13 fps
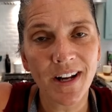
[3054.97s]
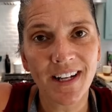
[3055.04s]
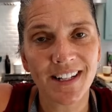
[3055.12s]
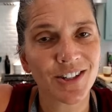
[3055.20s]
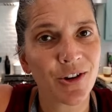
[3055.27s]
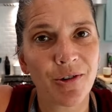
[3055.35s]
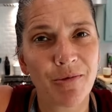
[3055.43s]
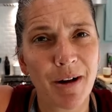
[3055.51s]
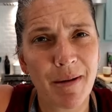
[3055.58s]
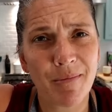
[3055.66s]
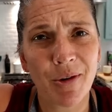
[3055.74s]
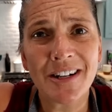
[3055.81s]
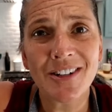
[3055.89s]
your morning is
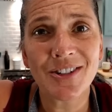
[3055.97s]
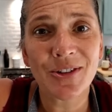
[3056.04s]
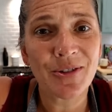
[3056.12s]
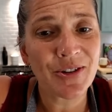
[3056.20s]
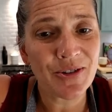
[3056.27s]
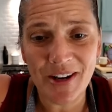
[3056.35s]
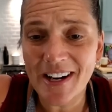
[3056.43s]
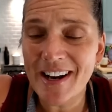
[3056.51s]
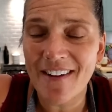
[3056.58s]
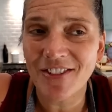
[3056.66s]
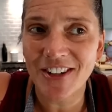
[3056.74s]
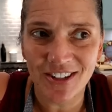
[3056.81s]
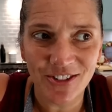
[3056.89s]
going well. My morning is going
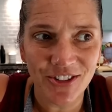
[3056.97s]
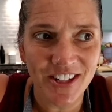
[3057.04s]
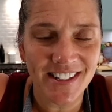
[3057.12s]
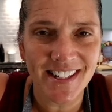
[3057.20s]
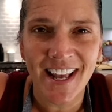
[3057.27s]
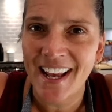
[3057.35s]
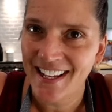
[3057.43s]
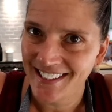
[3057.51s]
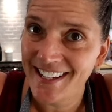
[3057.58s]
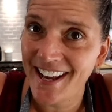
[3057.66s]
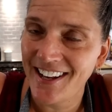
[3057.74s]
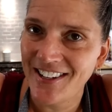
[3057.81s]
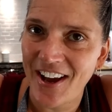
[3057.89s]
great after yesterday's
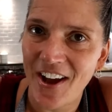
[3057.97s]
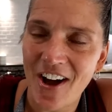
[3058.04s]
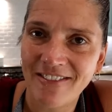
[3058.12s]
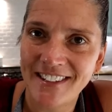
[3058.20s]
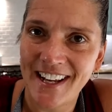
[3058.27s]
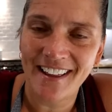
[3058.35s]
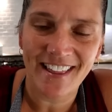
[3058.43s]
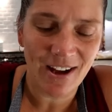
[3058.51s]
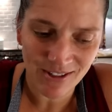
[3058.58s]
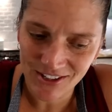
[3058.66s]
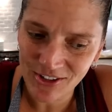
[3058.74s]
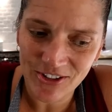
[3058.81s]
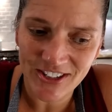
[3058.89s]
take a day off
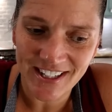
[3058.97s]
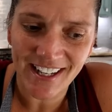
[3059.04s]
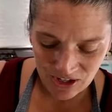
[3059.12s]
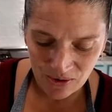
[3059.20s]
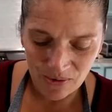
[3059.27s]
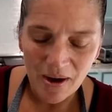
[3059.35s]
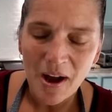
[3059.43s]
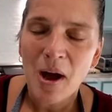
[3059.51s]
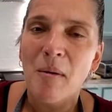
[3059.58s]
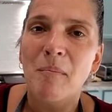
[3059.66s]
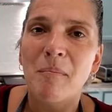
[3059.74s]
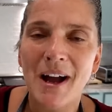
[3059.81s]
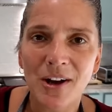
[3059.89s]
day. That was a good day. So